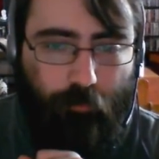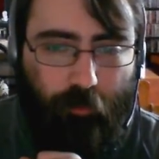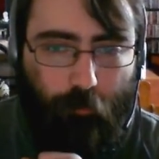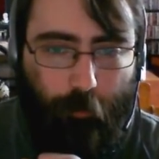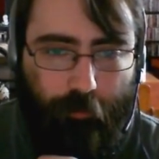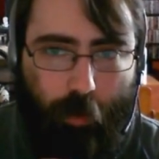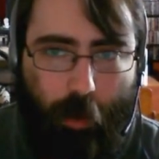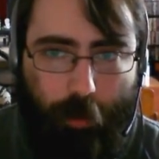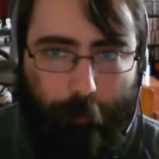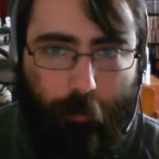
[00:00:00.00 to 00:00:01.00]
changes with
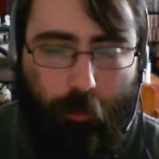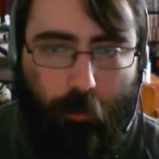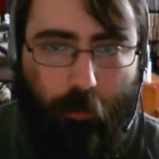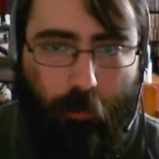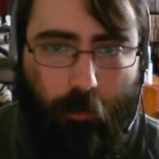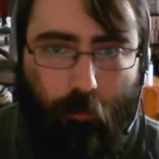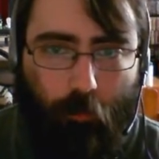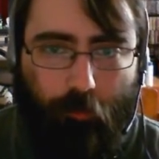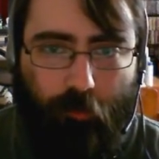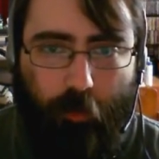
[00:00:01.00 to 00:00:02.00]
time,
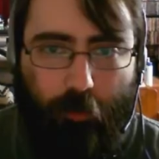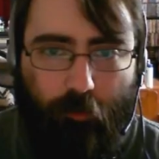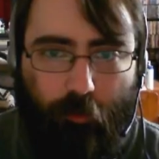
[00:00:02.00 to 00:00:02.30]
which is nice.